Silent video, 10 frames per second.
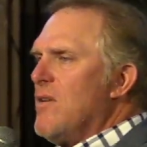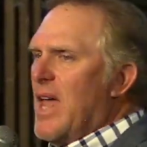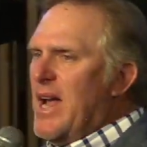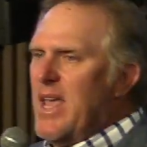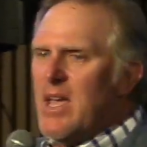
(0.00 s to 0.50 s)

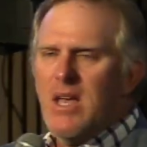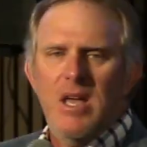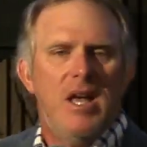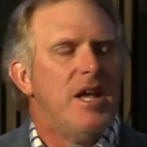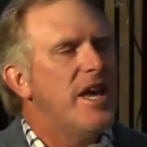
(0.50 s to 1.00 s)
lady.
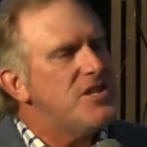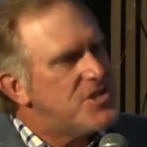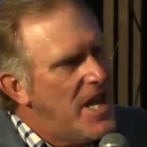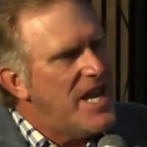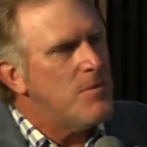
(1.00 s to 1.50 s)
He
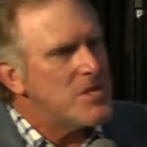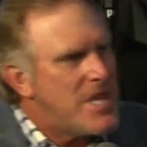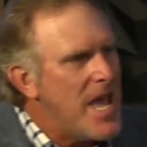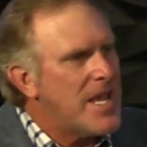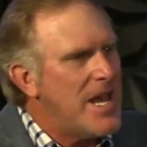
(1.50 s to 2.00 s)
said he would
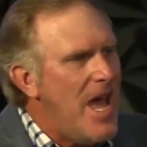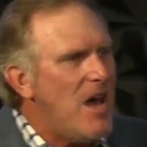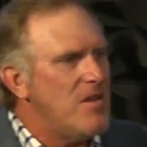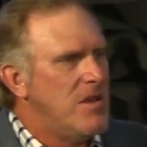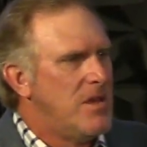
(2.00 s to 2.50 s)
take it
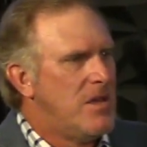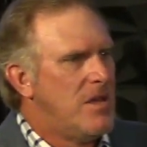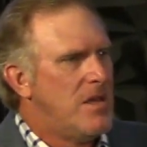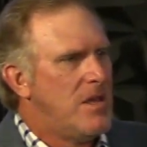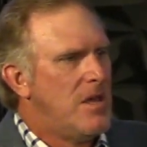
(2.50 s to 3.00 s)
out.
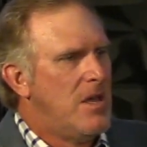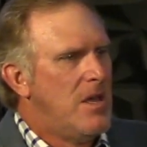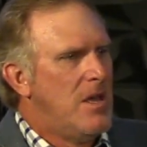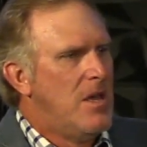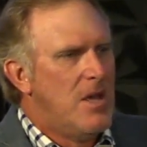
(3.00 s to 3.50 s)

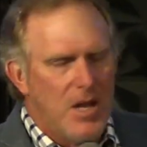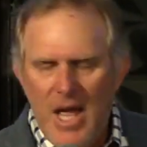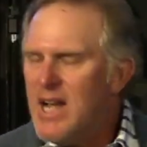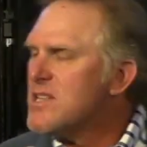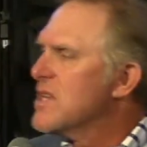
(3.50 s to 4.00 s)
Ladies,